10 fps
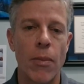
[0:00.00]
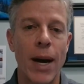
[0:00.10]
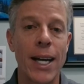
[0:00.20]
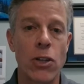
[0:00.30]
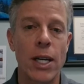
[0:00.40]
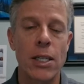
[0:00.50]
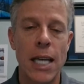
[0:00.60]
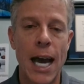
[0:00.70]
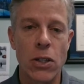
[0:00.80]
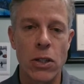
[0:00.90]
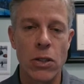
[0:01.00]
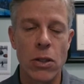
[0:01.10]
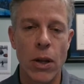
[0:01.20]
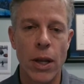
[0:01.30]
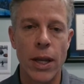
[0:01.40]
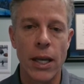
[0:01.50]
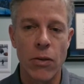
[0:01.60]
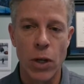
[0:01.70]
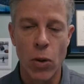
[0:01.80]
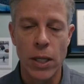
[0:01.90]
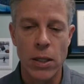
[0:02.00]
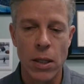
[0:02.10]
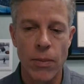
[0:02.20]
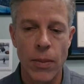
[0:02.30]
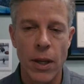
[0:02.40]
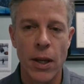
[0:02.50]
my transactions so that they can request them